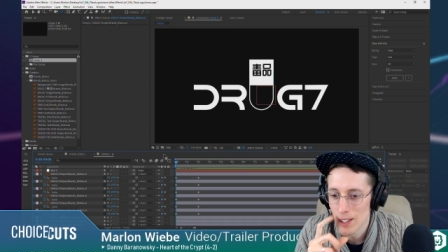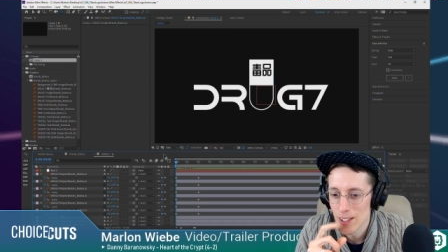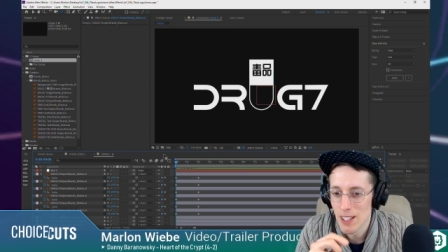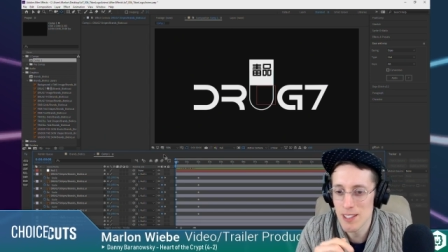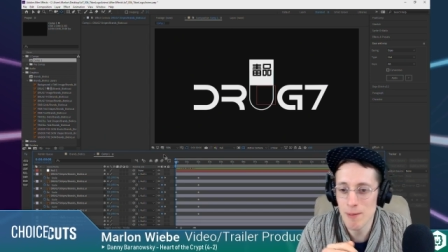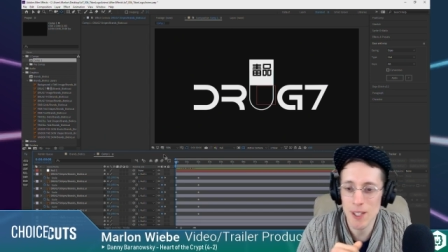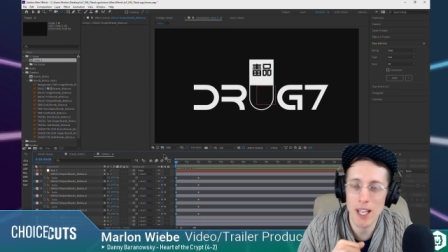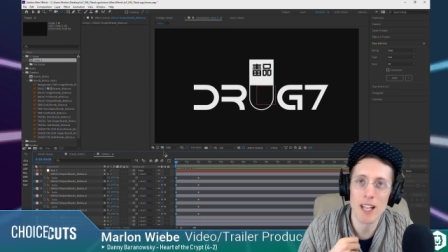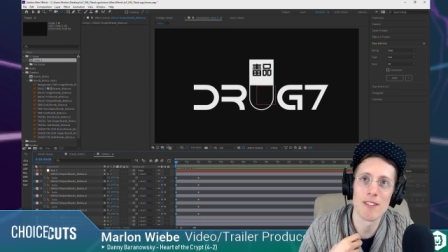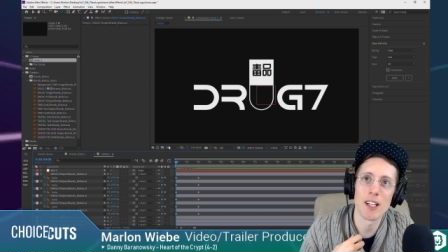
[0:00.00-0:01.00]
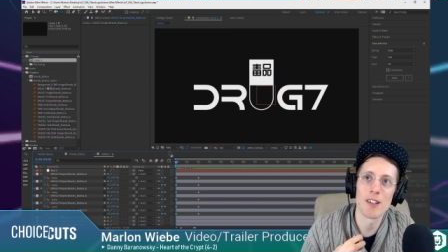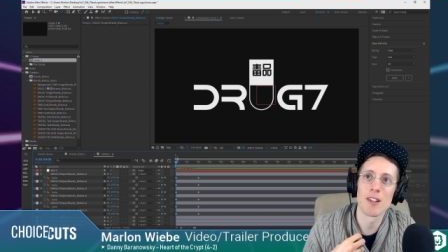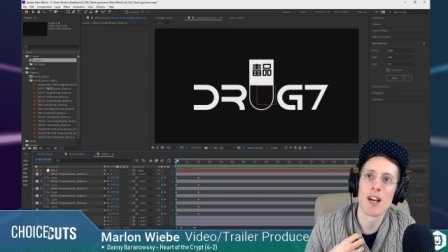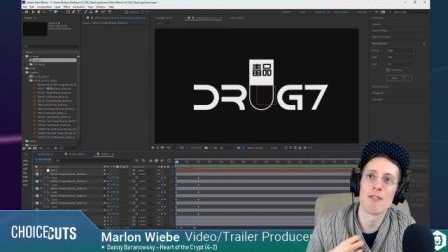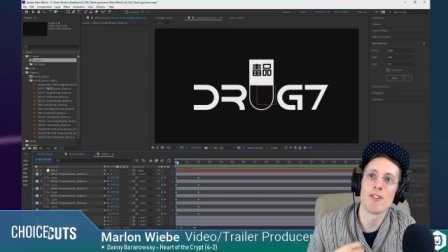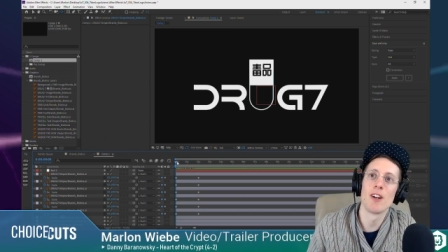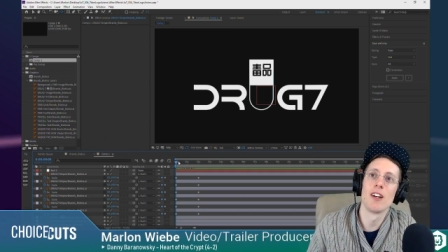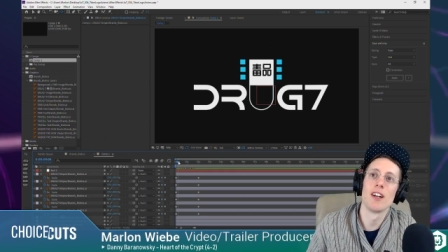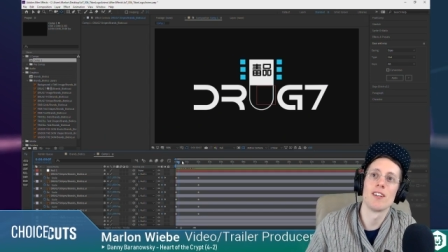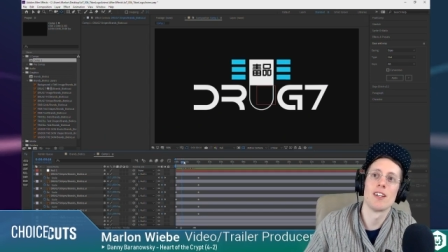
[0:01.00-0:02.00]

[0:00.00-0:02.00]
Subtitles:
It seems like kind of like a fun